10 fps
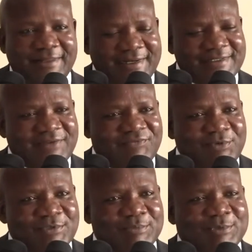That is a
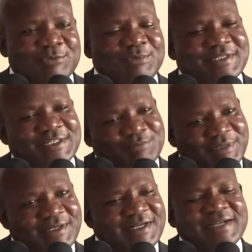fellow supposed to be
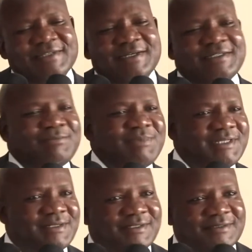suspended and sacked
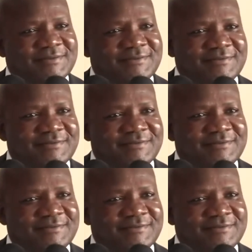immediately.